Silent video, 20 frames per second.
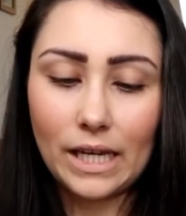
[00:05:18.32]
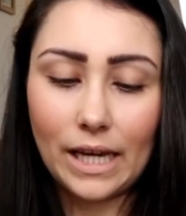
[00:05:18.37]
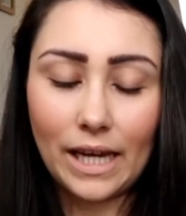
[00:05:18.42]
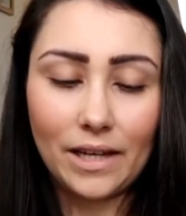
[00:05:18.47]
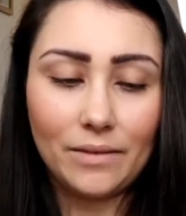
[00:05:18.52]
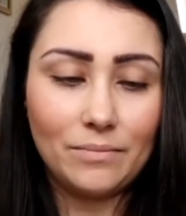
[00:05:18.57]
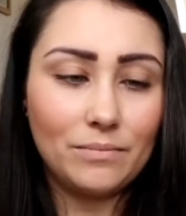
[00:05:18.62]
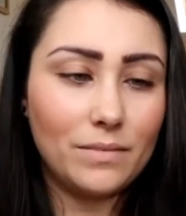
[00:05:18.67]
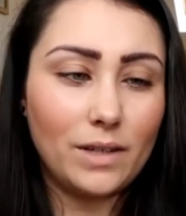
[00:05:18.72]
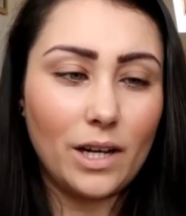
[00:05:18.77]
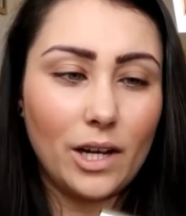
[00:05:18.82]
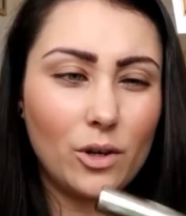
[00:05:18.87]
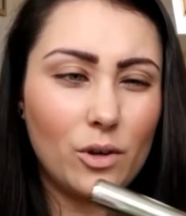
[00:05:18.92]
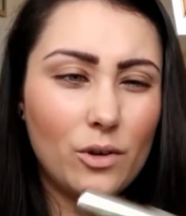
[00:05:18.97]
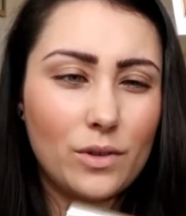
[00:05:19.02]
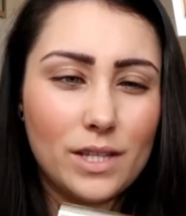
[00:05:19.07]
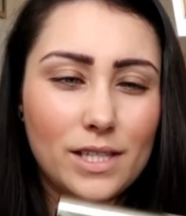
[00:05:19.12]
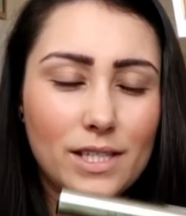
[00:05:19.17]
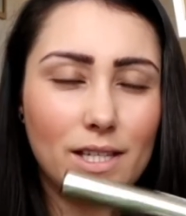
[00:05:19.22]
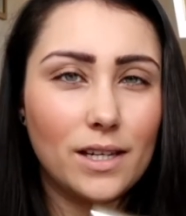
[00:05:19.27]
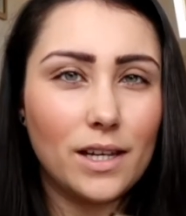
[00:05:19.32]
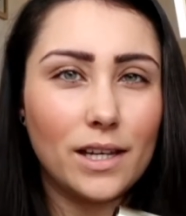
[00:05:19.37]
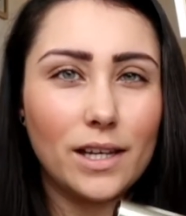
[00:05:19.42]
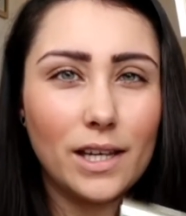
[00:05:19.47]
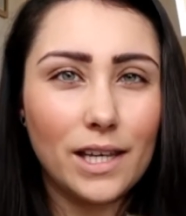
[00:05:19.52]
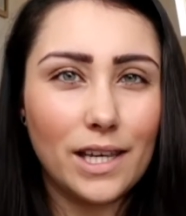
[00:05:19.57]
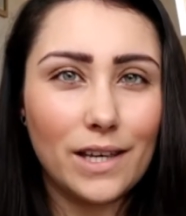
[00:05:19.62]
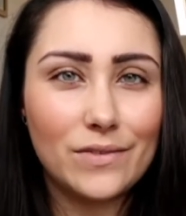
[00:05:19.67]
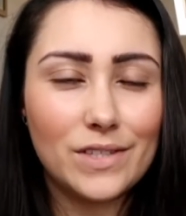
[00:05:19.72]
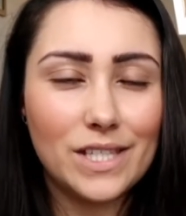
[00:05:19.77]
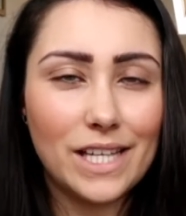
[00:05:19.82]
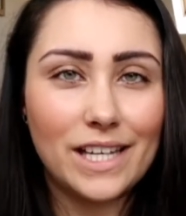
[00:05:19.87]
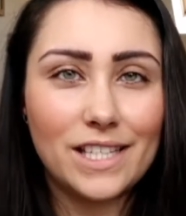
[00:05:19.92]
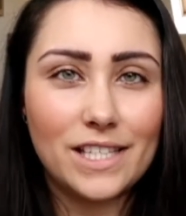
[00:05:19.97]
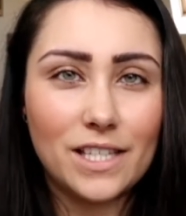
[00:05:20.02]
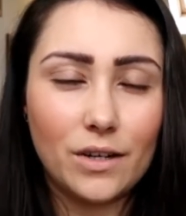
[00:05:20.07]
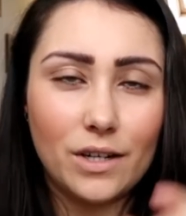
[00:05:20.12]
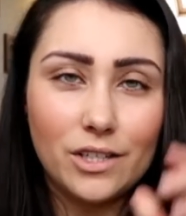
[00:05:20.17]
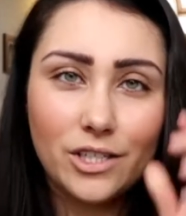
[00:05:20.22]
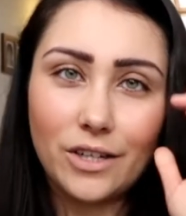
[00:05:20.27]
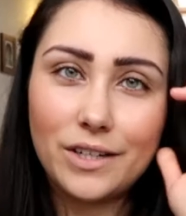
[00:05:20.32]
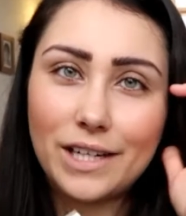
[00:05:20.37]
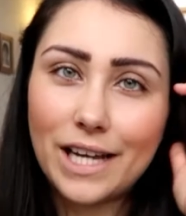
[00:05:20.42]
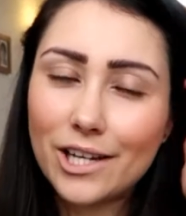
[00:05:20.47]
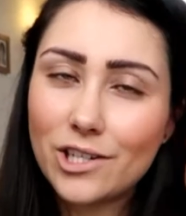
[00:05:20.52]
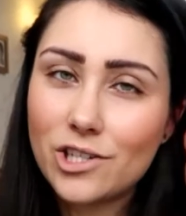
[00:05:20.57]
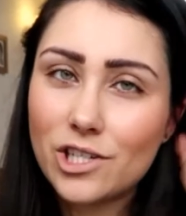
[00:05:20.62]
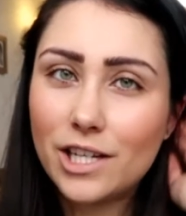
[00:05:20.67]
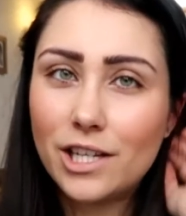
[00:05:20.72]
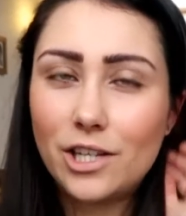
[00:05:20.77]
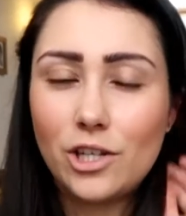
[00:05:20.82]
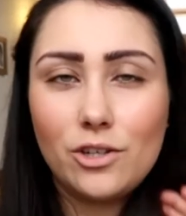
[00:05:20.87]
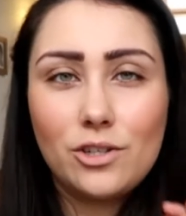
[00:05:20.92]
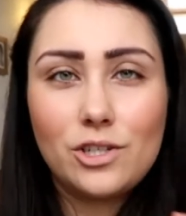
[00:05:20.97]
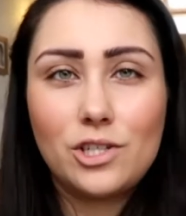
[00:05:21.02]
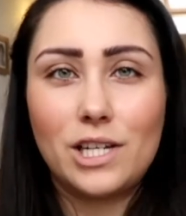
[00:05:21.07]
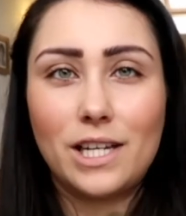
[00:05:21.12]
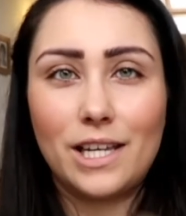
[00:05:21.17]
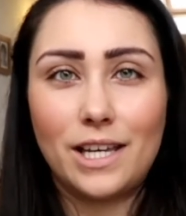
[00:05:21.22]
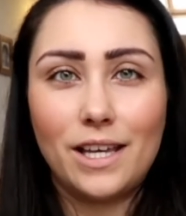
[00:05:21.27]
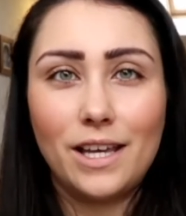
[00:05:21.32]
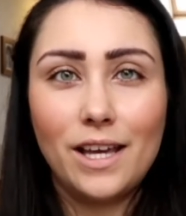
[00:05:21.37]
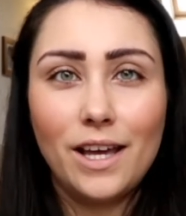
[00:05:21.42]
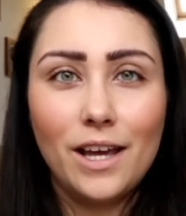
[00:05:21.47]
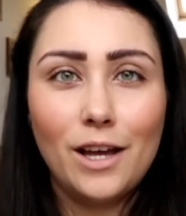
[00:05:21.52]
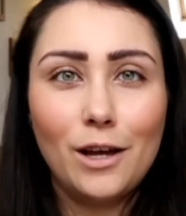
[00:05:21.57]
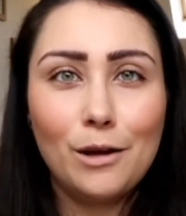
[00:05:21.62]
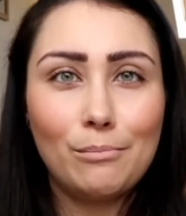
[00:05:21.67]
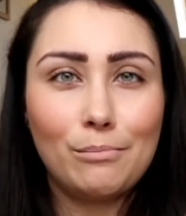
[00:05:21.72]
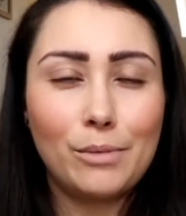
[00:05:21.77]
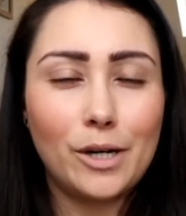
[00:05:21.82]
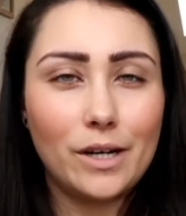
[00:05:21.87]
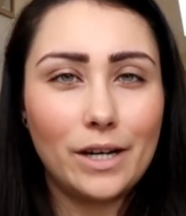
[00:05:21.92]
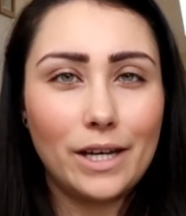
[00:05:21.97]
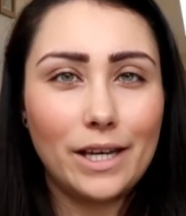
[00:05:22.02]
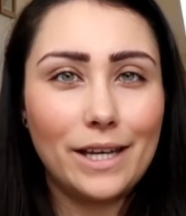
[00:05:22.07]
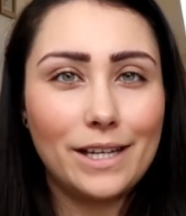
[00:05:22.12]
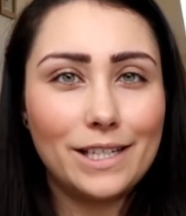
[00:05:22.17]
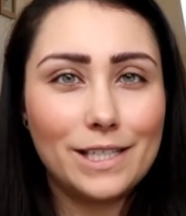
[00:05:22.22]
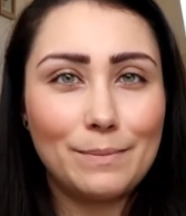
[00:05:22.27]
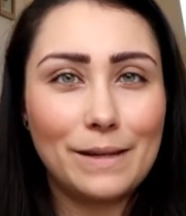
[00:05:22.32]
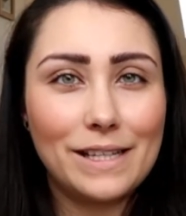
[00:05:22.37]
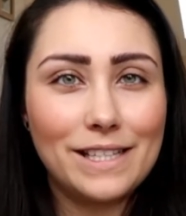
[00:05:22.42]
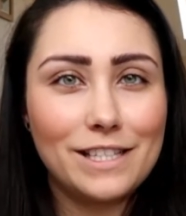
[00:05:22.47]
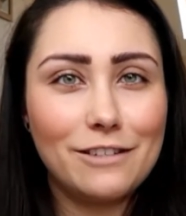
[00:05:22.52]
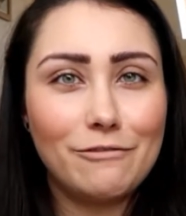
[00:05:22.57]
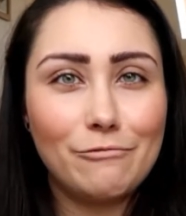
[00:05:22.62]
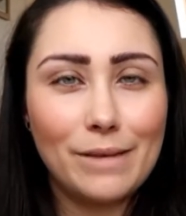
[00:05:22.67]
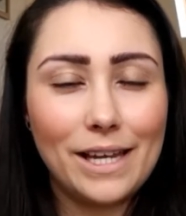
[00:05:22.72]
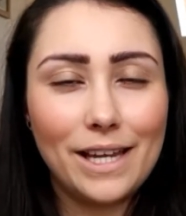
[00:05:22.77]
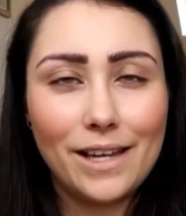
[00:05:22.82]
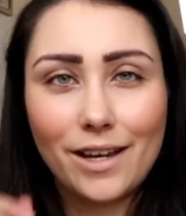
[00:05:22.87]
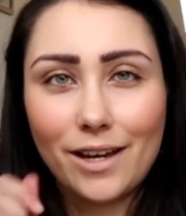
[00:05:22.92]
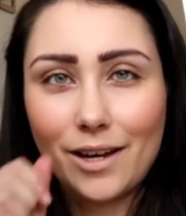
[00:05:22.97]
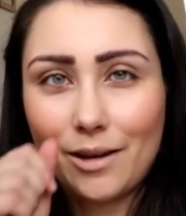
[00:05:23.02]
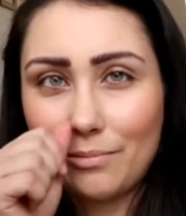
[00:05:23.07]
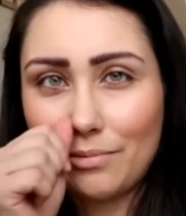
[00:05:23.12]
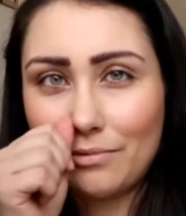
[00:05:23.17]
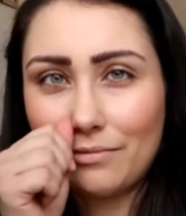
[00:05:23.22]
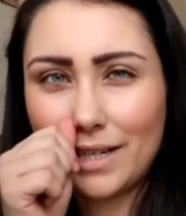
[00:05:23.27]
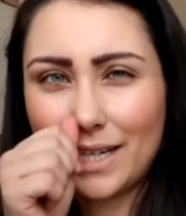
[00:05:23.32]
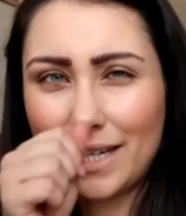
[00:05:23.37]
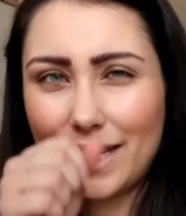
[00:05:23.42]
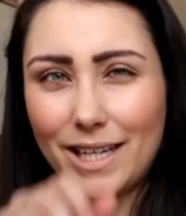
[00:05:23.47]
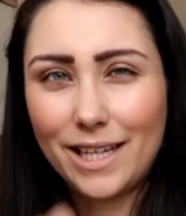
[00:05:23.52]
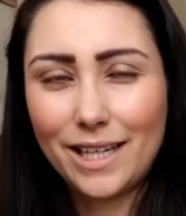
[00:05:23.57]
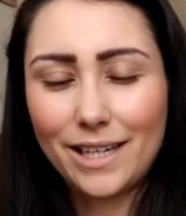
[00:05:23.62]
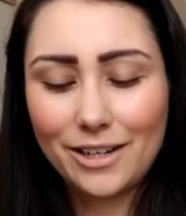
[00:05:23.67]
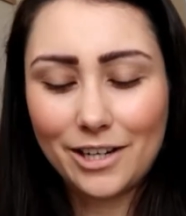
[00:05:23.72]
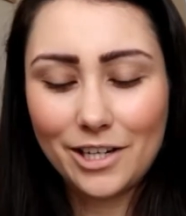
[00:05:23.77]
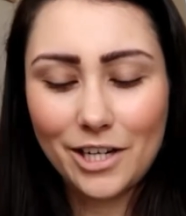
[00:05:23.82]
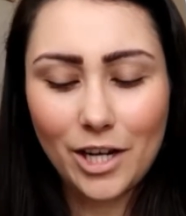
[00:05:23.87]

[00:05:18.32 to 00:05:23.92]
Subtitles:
Yeah, I got this in like a gift set, so I don't actually usually buy expensive makeup really.